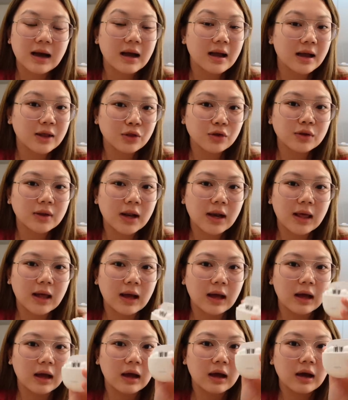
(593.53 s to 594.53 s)
ito na
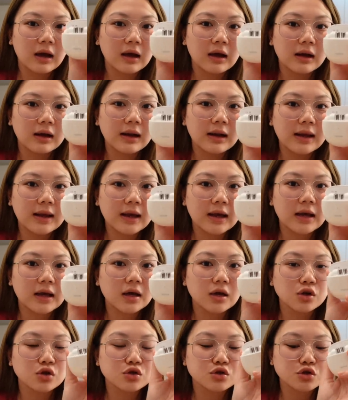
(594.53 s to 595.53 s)
lang. Like,
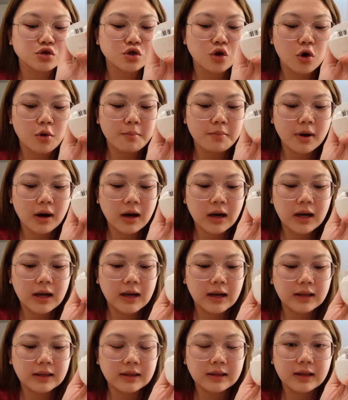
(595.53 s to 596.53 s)
sobrang
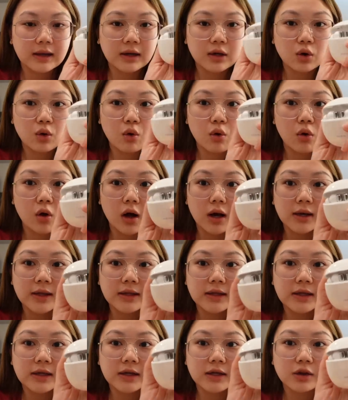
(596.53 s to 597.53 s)
ganda ng
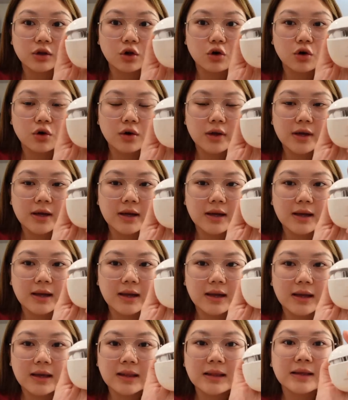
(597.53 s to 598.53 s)
quality nito.
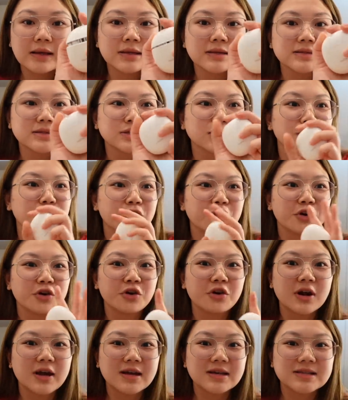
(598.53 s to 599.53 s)
It is
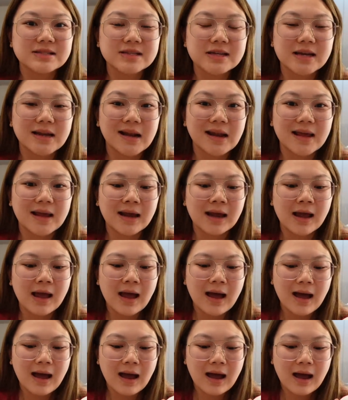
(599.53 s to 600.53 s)
crazy. Like,
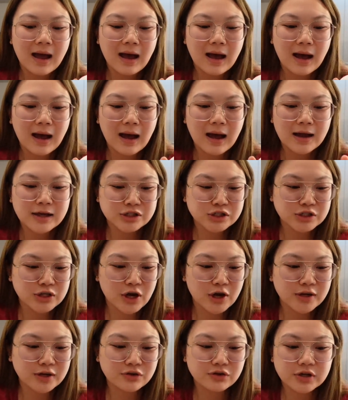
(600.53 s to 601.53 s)
I just
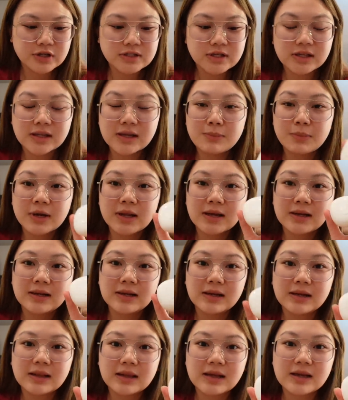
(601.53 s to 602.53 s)
got it recently, but I
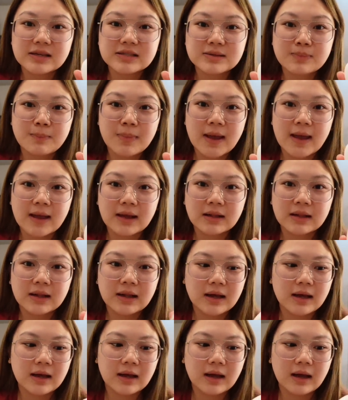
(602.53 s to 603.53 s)
didn't expect
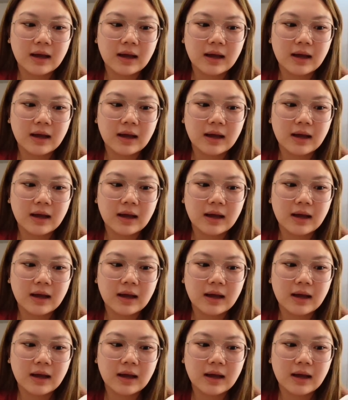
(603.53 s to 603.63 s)
na